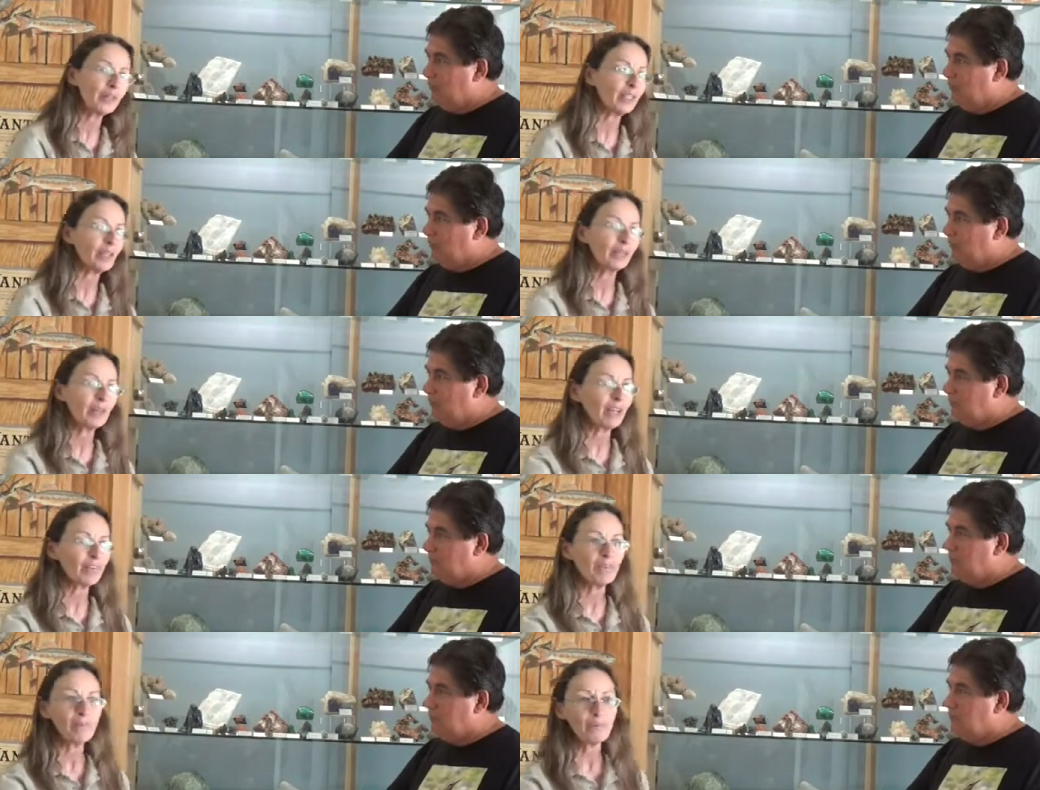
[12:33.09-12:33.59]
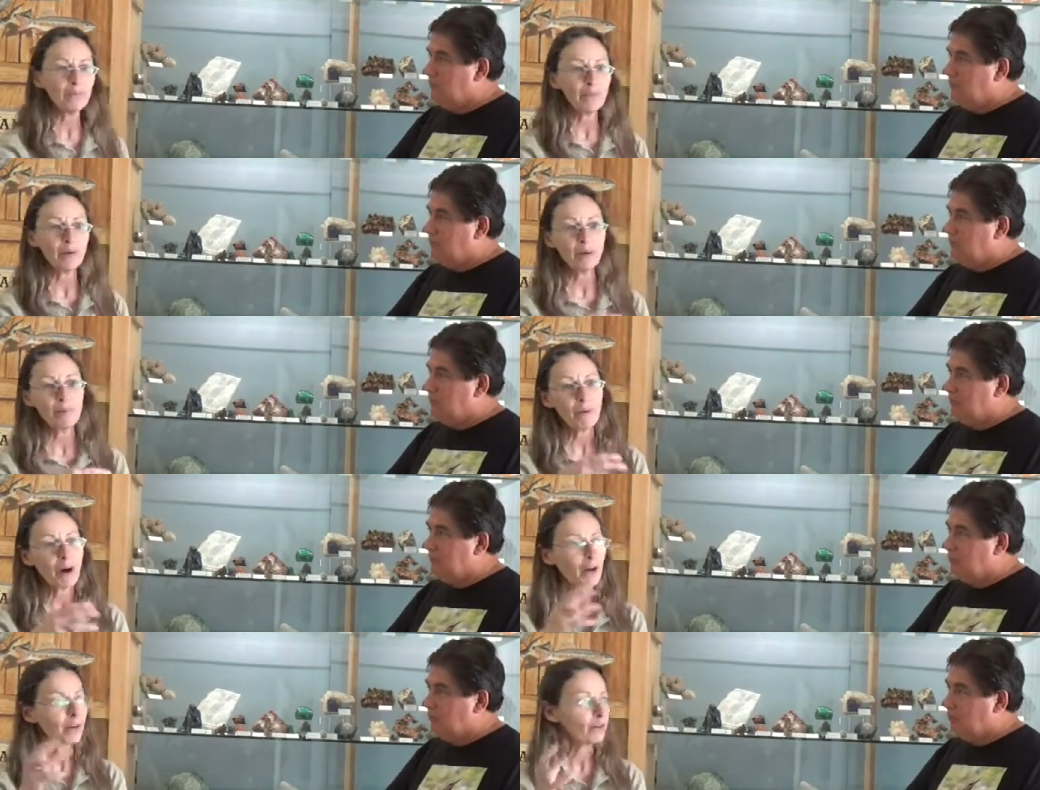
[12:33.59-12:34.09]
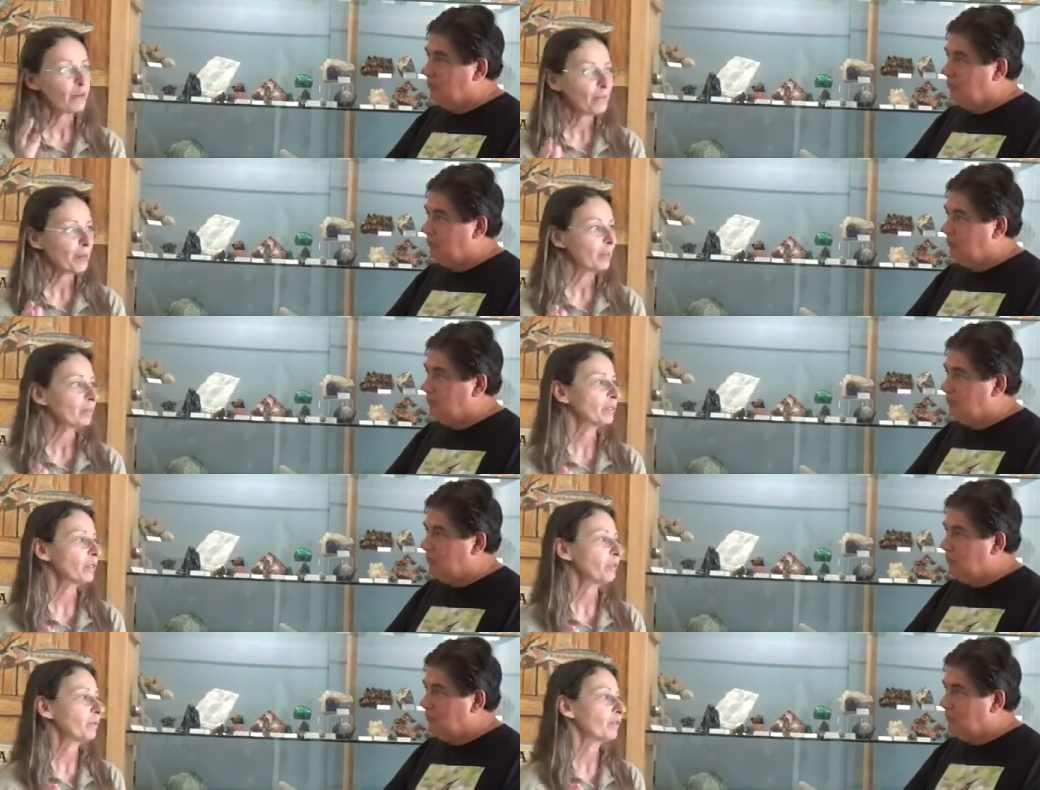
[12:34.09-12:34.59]
Speaker 1: and then we have a, a bottle of
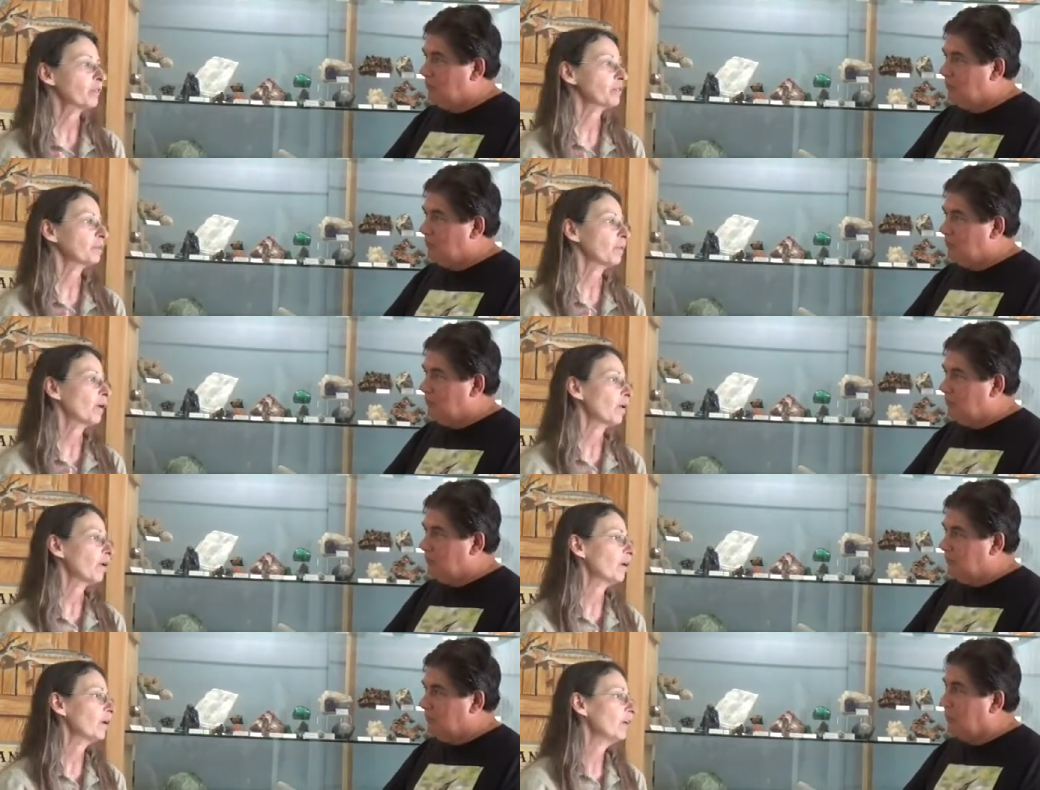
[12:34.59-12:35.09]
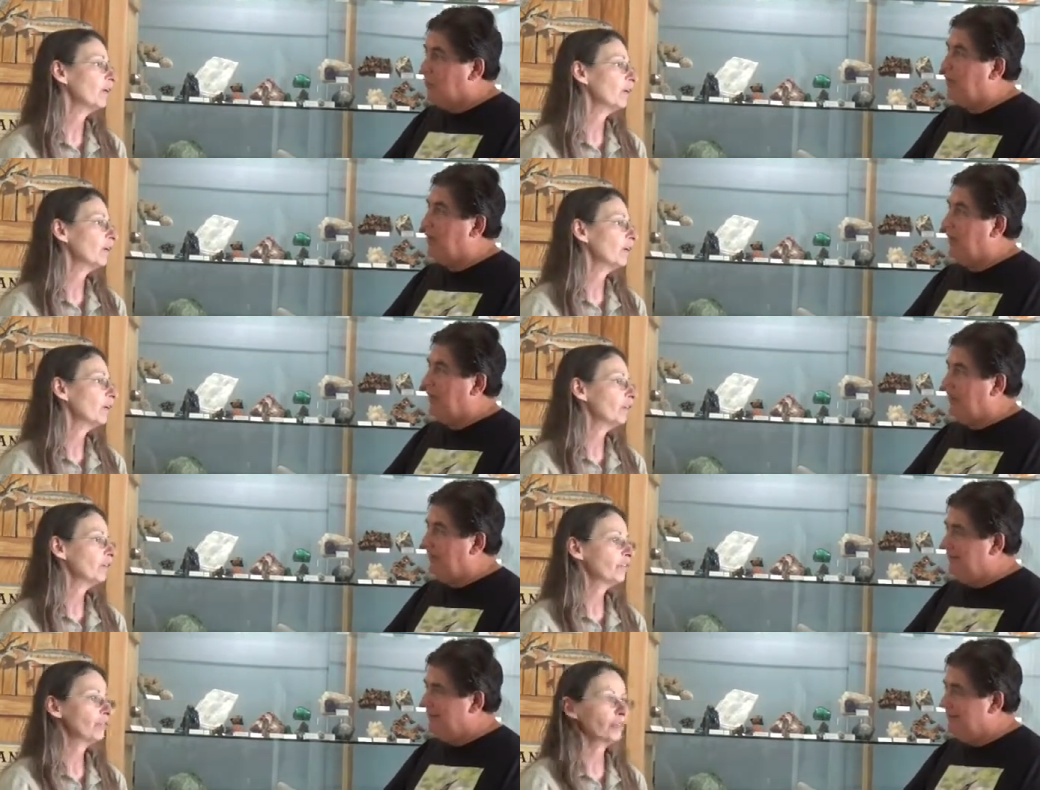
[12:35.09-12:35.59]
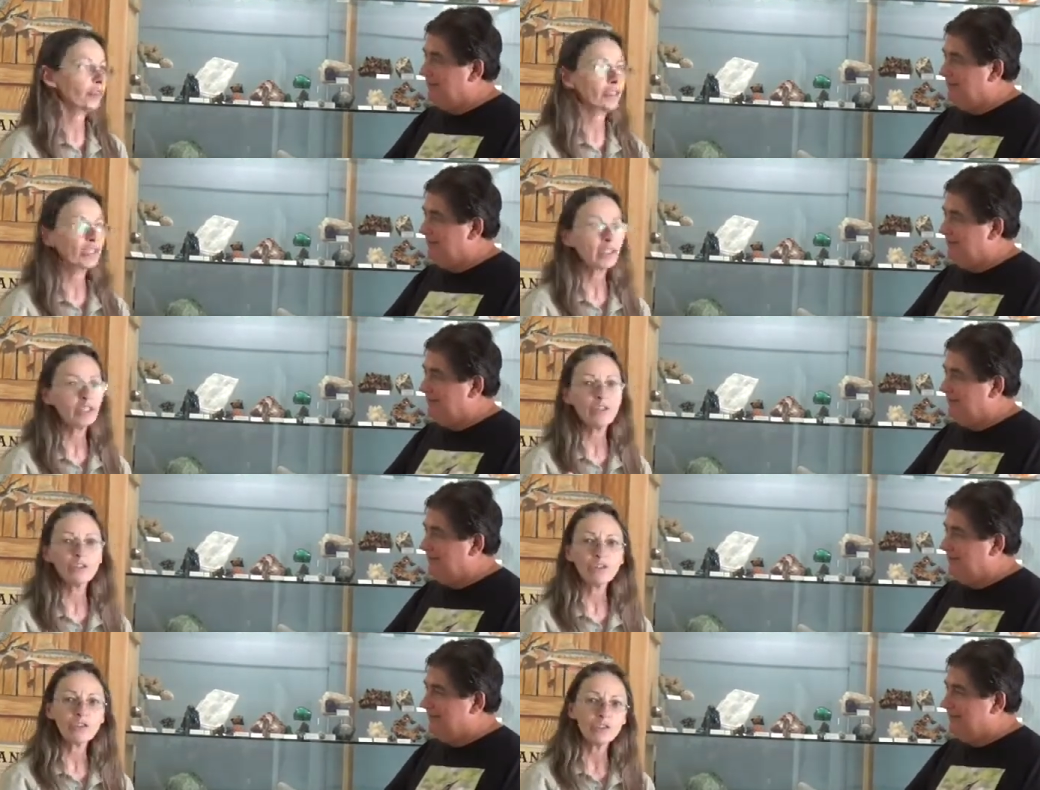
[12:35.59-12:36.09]
Pepto Bismol. Okay. So the
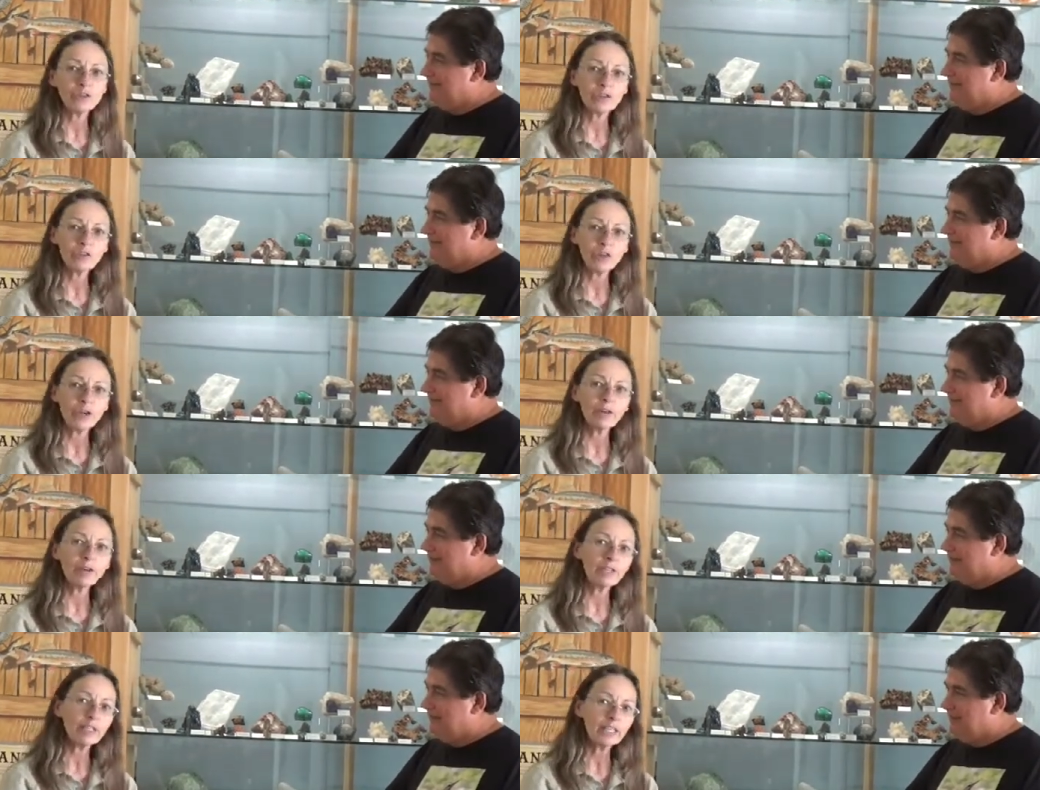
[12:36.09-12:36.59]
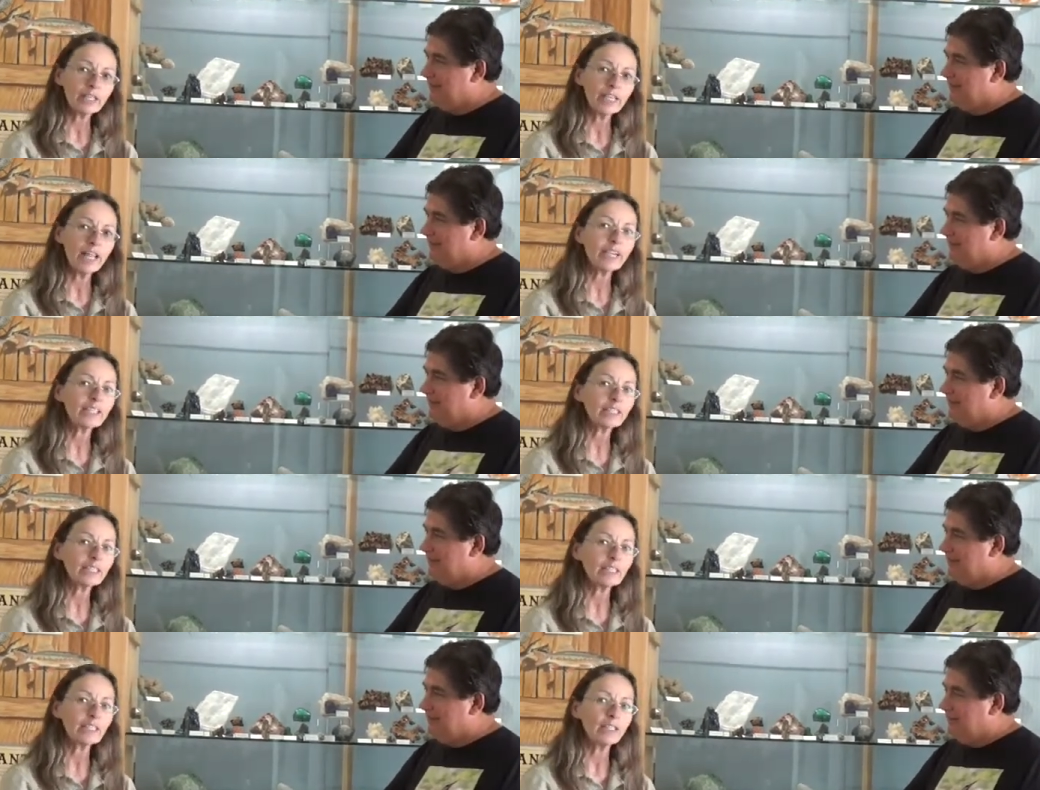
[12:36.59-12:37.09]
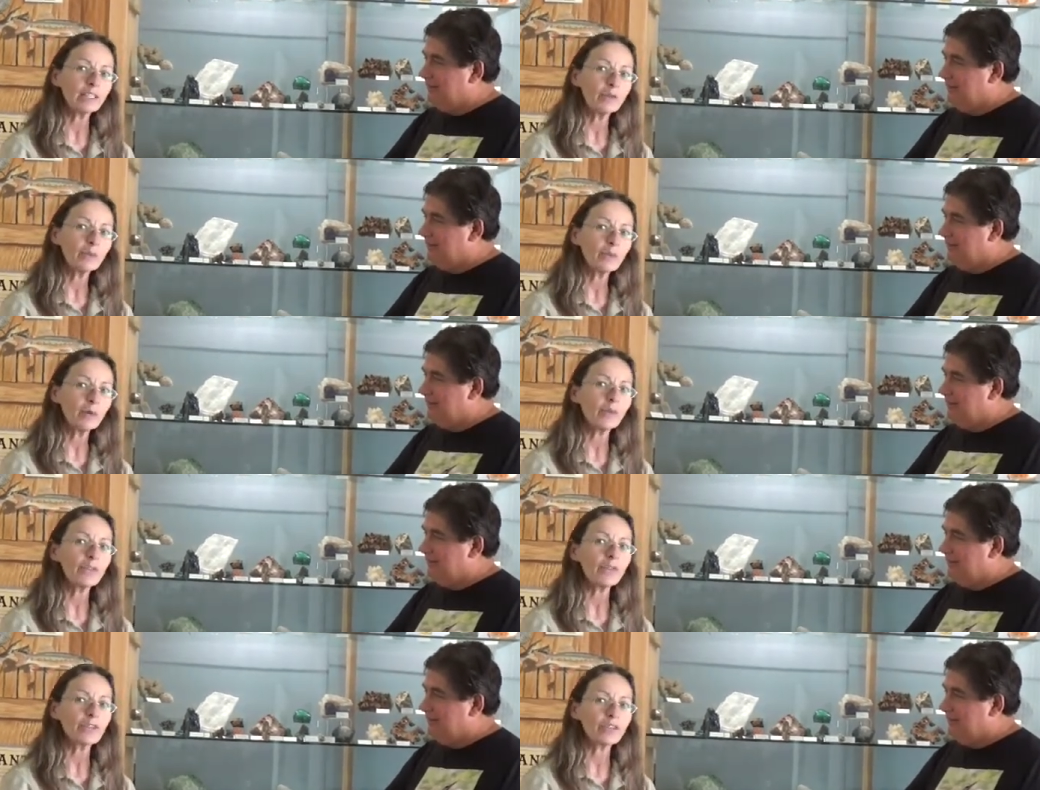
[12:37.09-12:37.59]
kids can start connecting
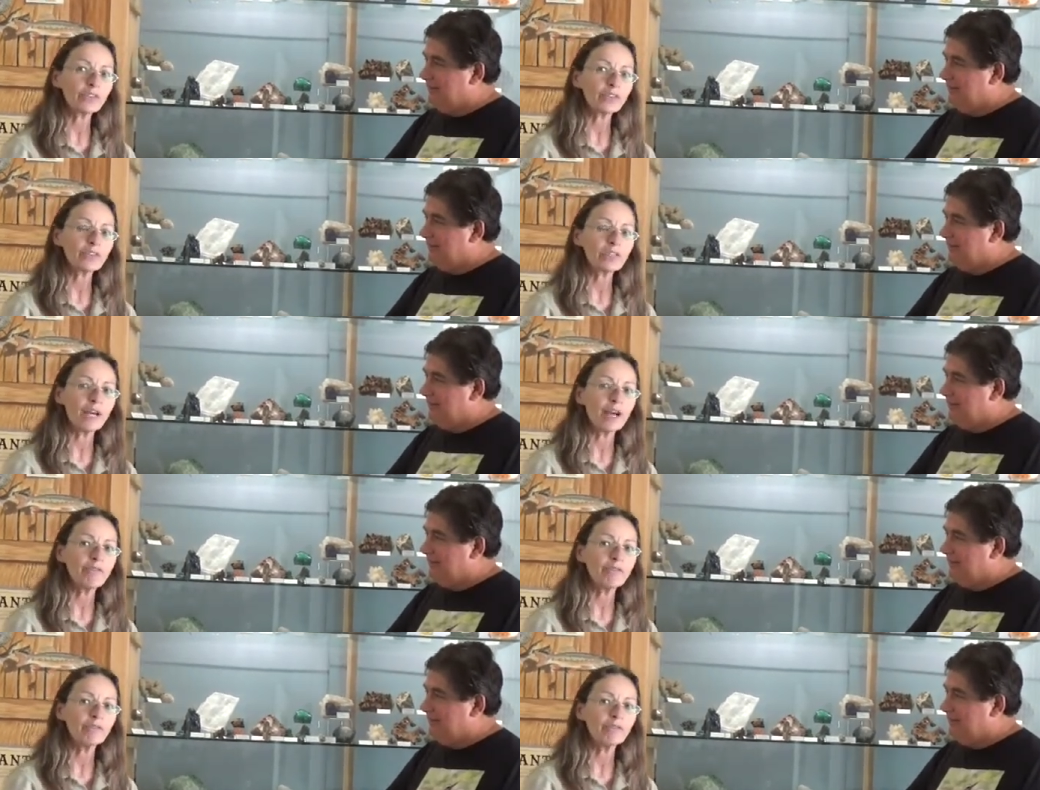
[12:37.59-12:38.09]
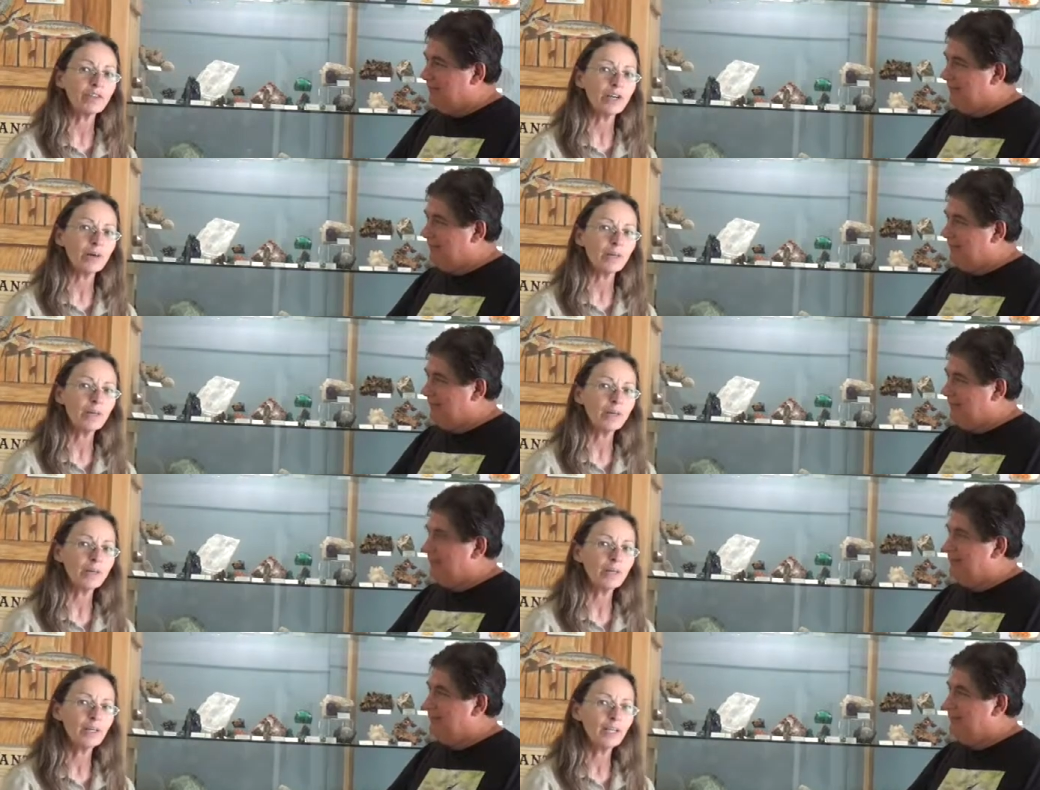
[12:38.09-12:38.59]
where things come from.